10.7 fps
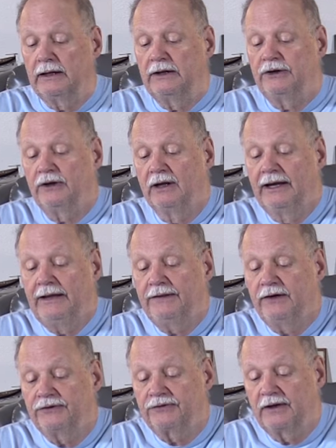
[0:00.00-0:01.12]
And you lay
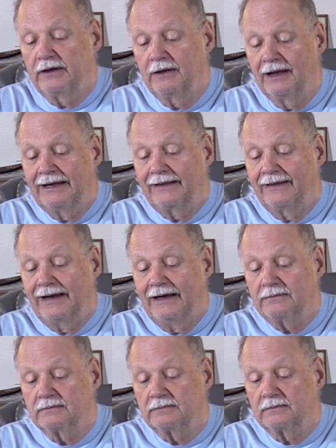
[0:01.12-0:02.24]
this there like
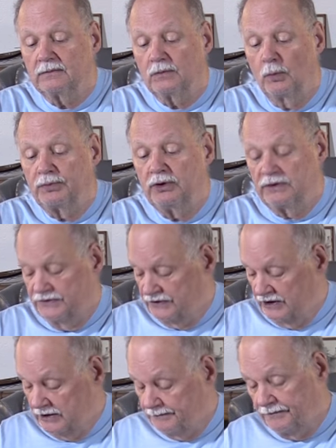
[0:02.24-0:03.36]
that. Hope you can
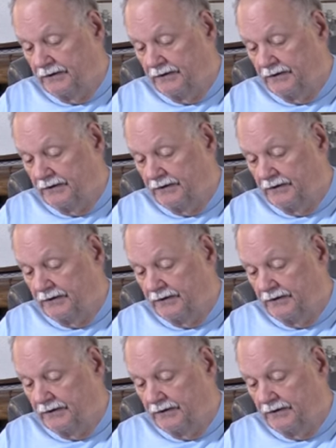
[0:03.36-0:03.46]
see it.